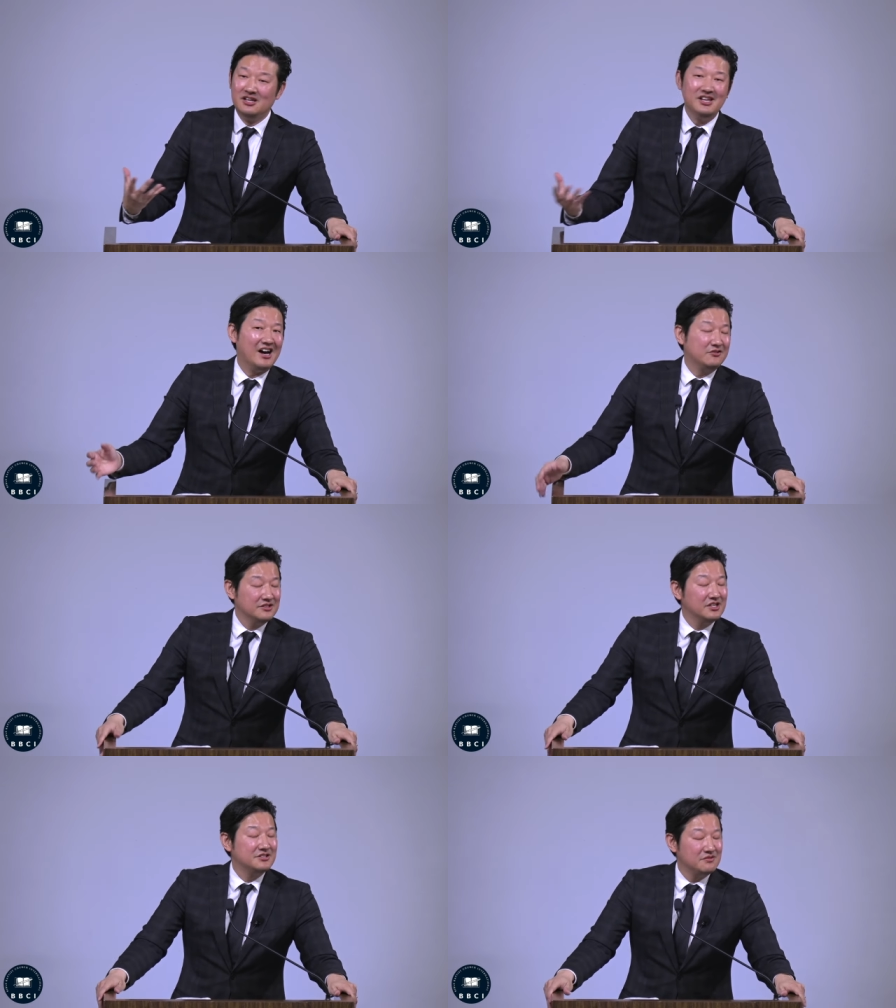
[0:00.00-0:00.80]
then I'd have
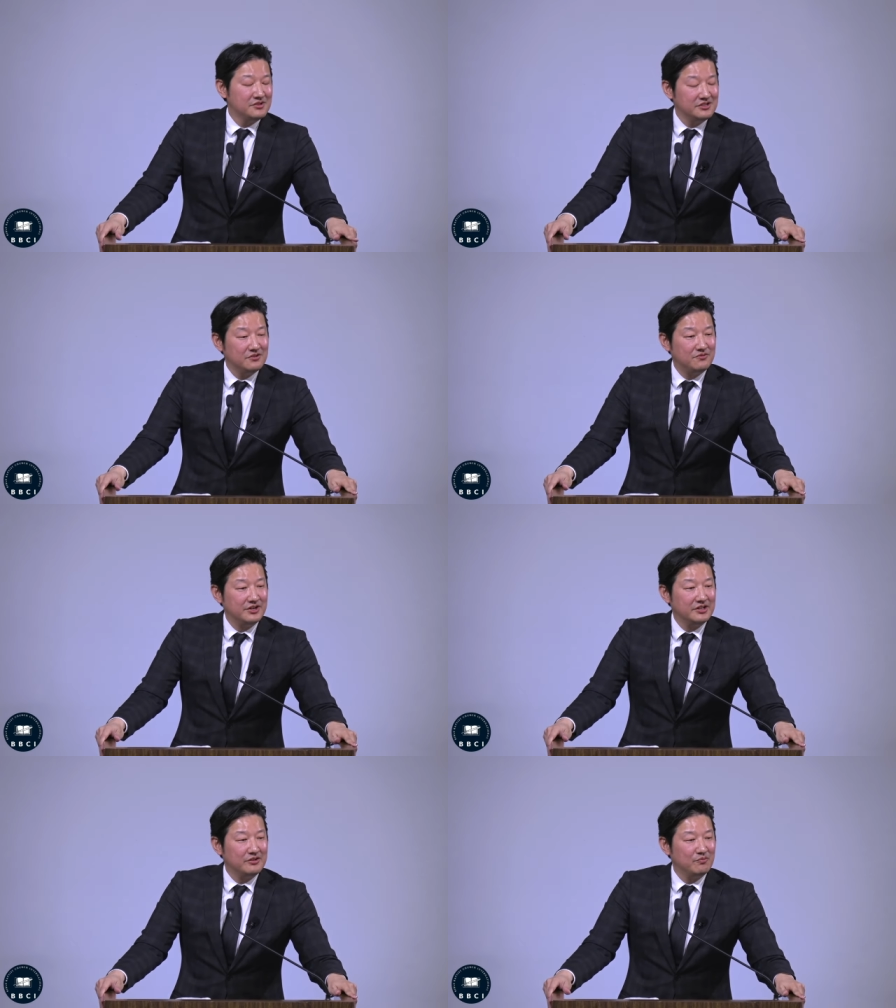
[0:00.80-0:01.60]
done something
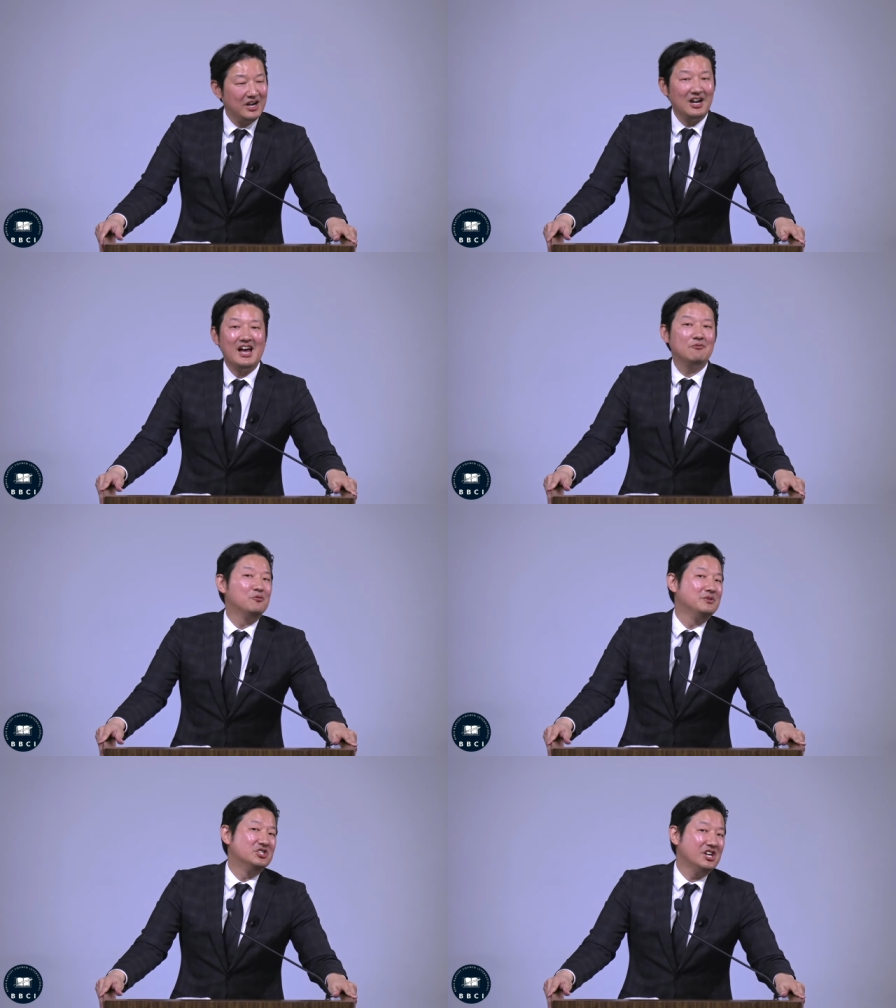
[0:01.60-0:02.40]
different. My life will
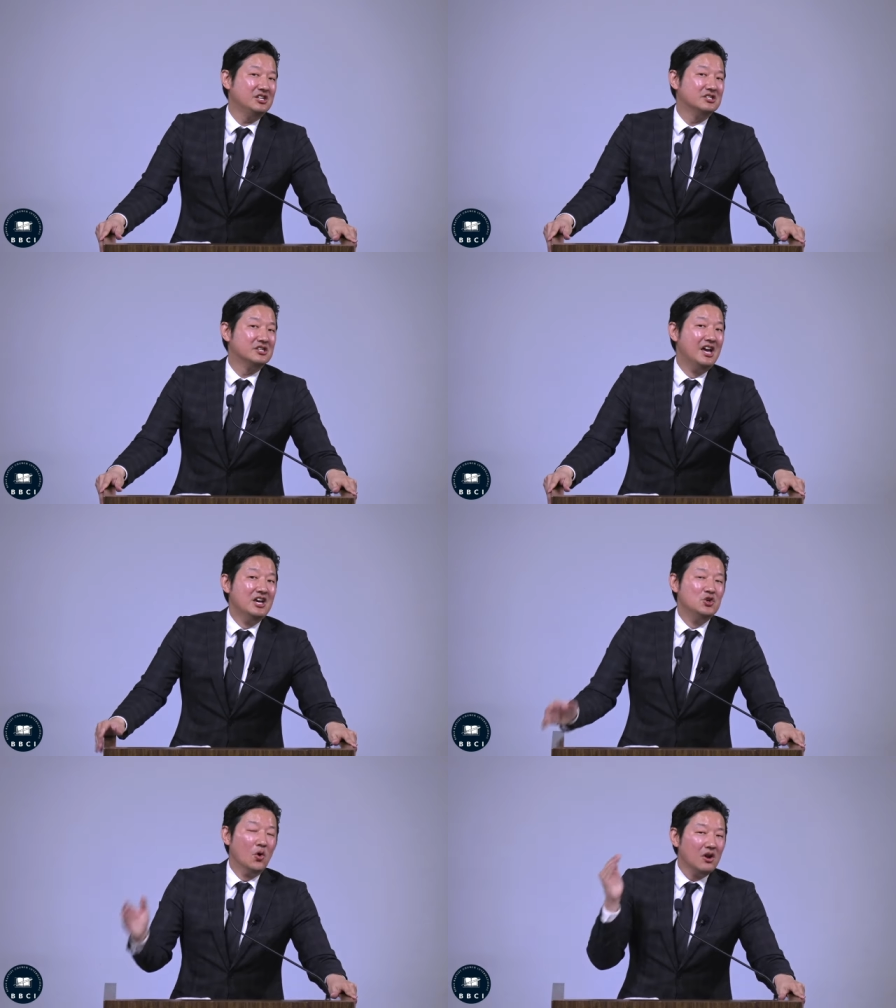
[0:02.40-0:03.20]
be changed.
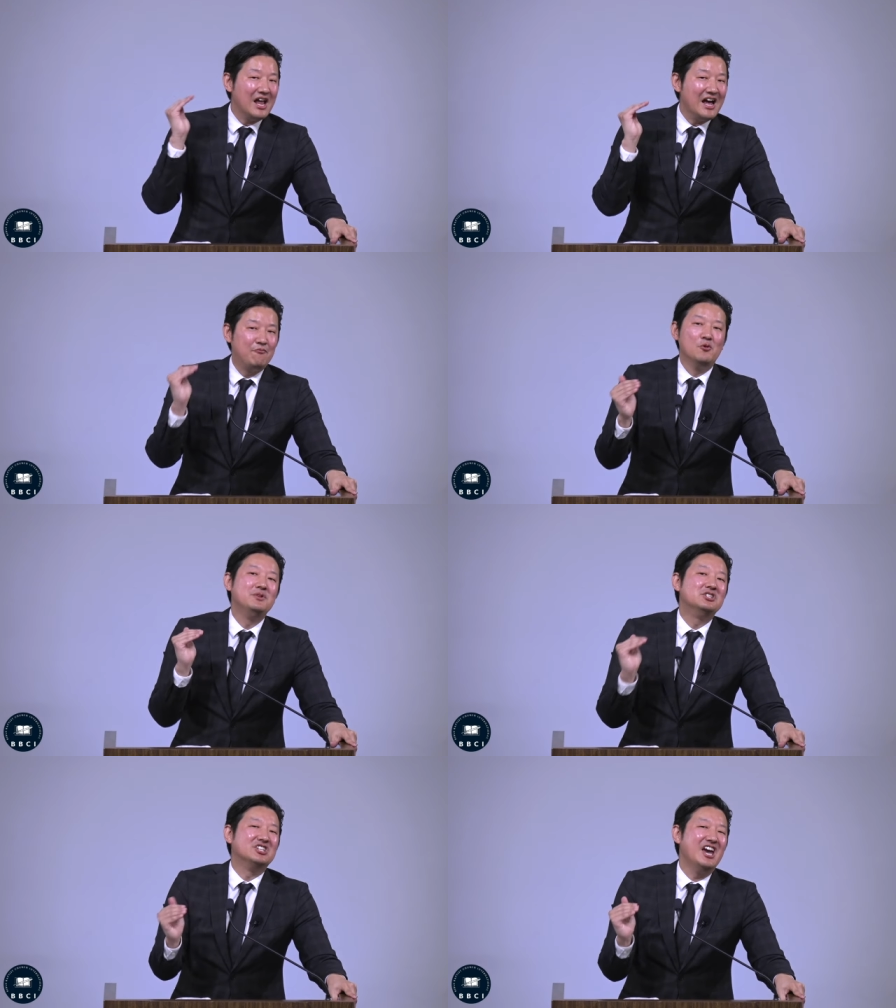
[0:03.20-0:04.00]
Your life will
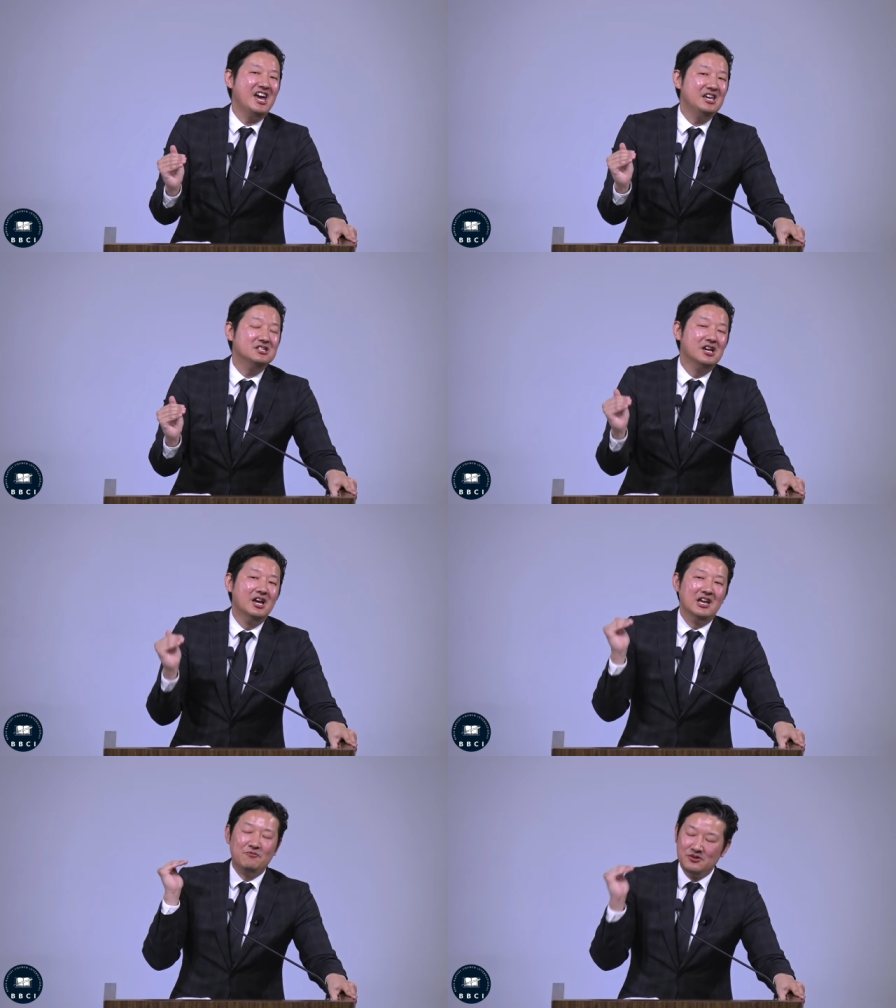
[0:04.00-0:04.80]
be changed
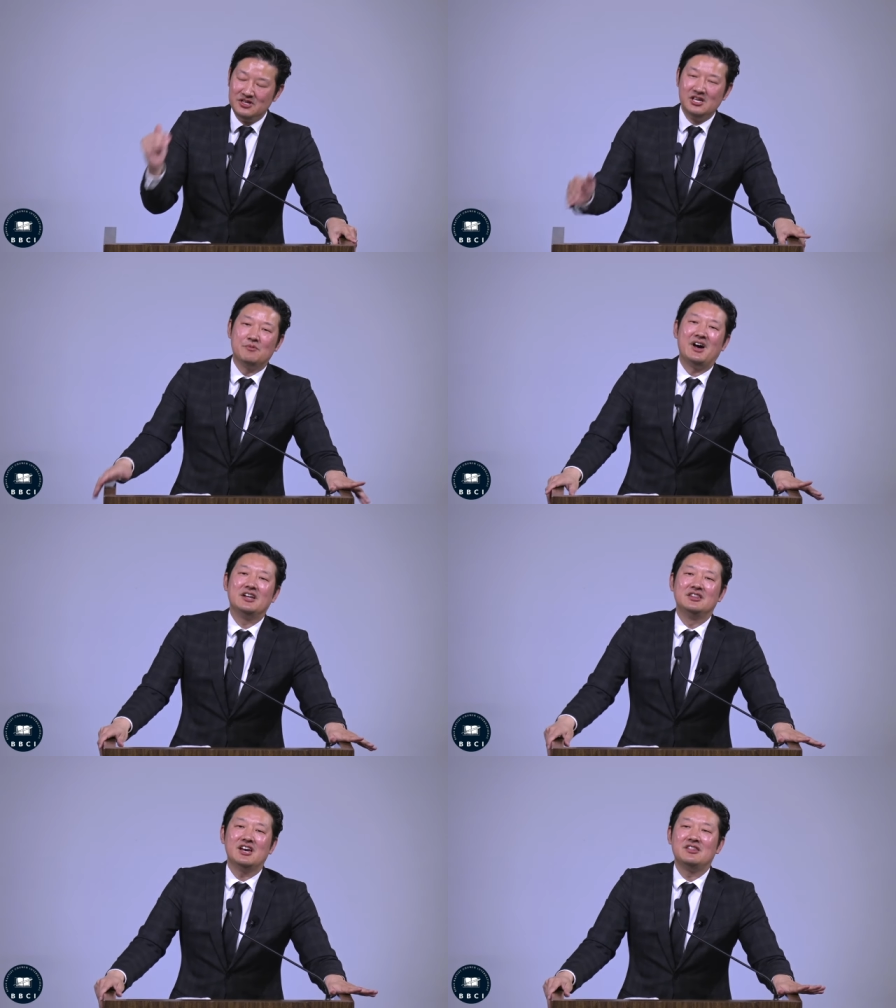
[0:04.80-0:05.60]
if you think
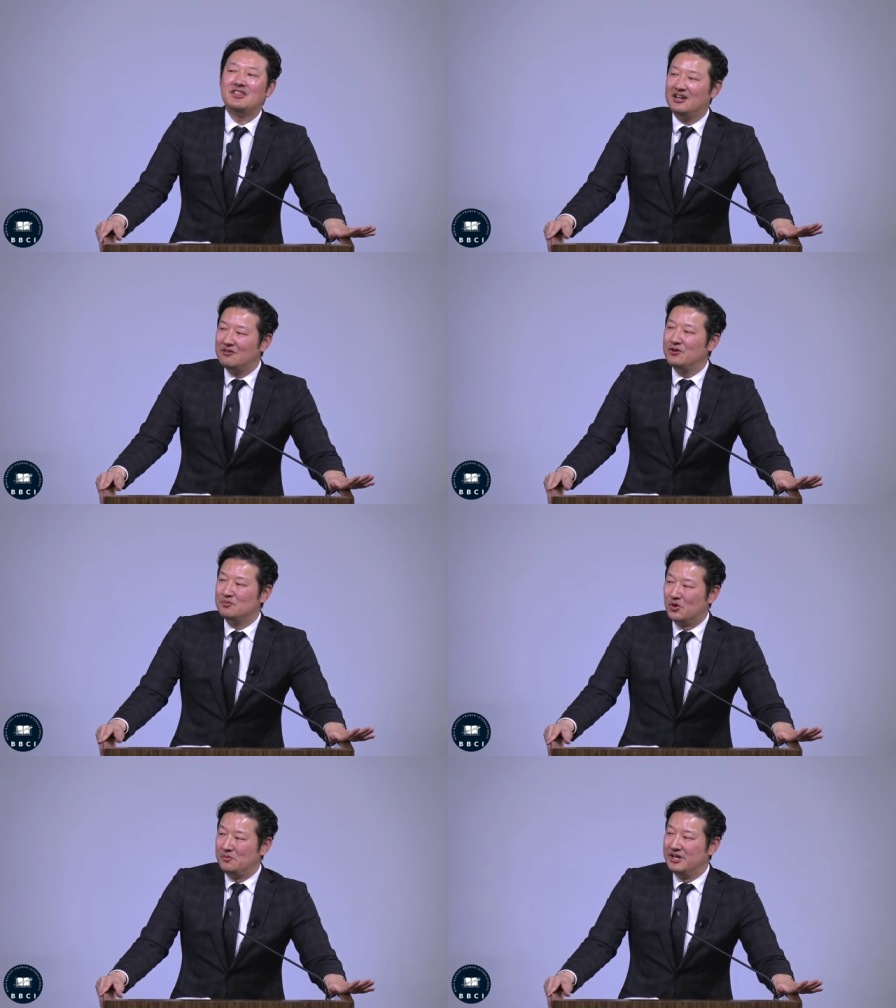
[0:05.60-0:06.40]
about death at every
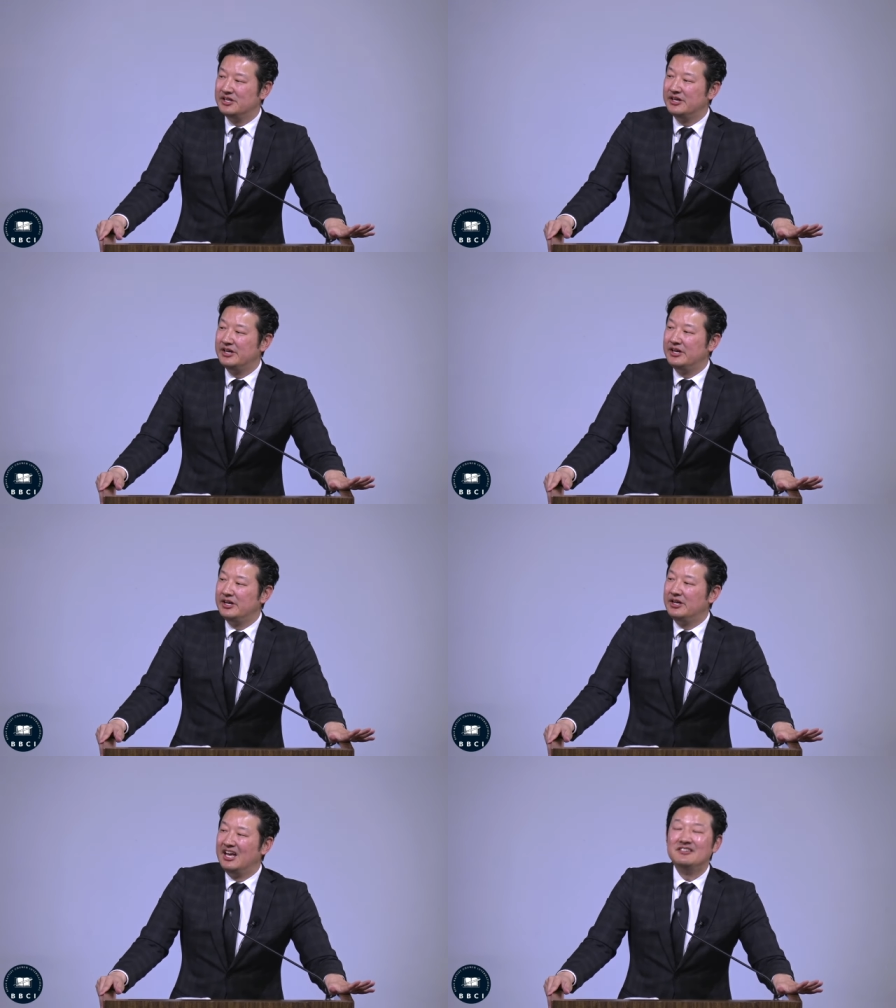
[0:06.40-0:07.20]
moment.
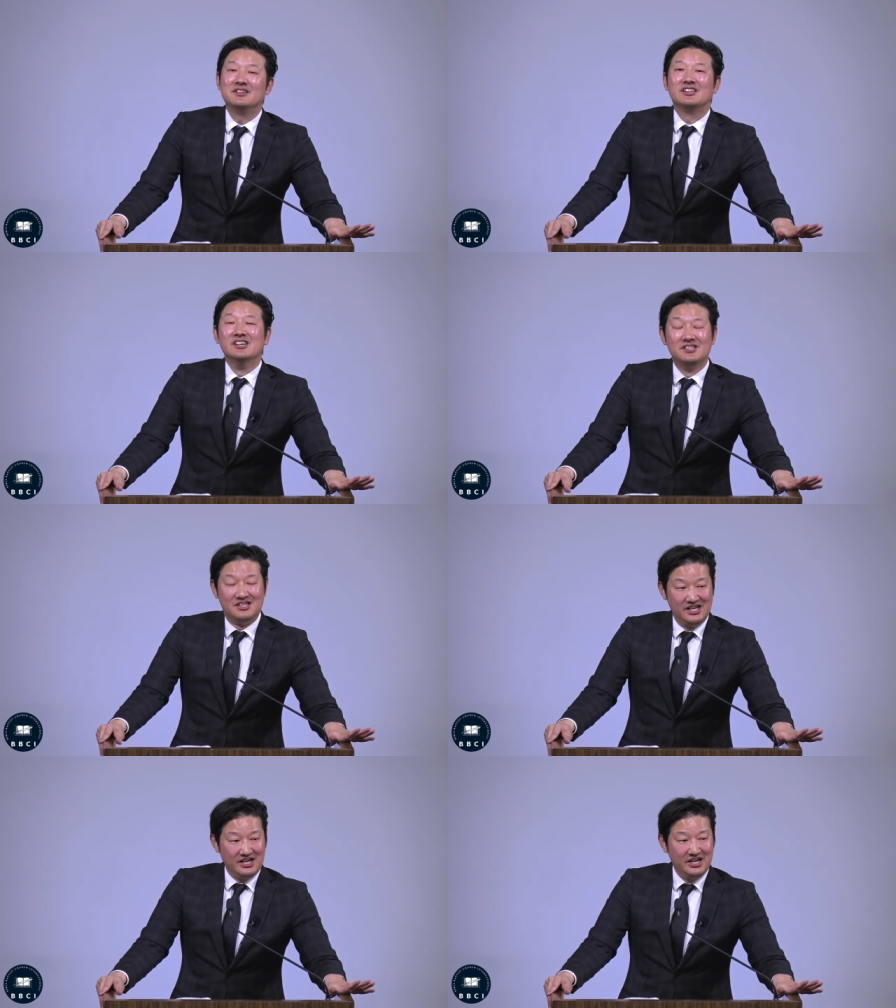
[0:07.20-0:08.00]
Amen. it's a good
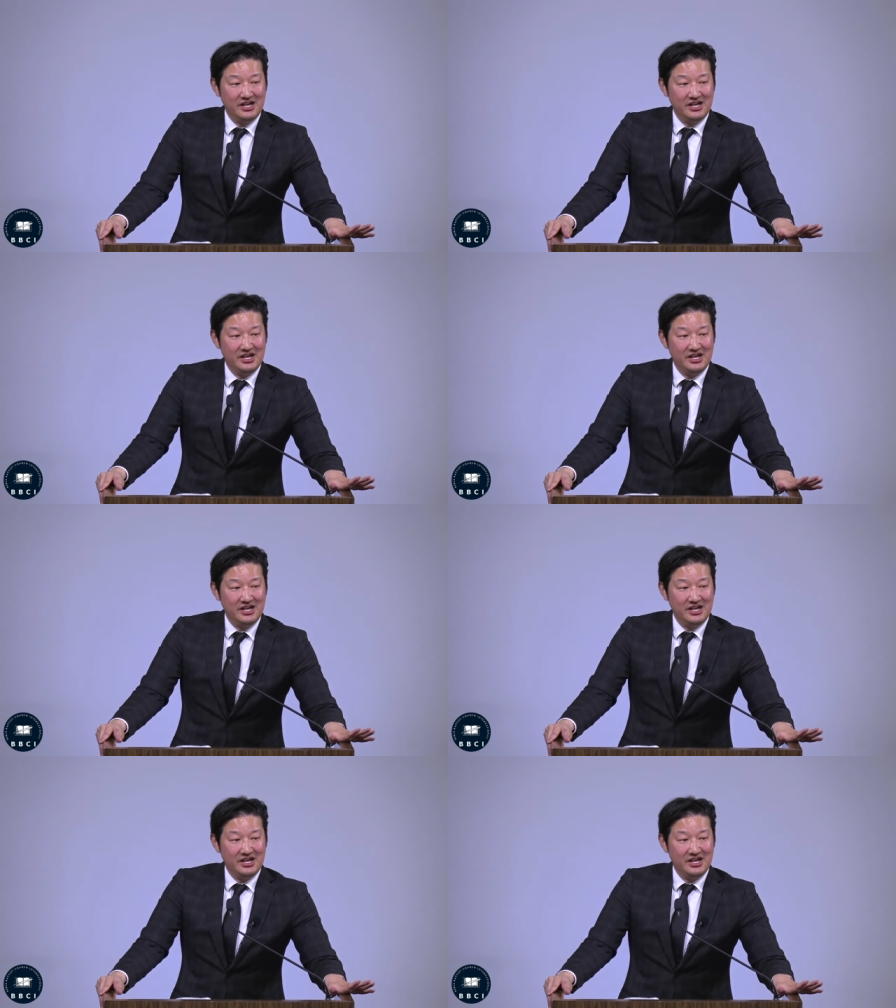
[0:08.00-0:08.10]
thing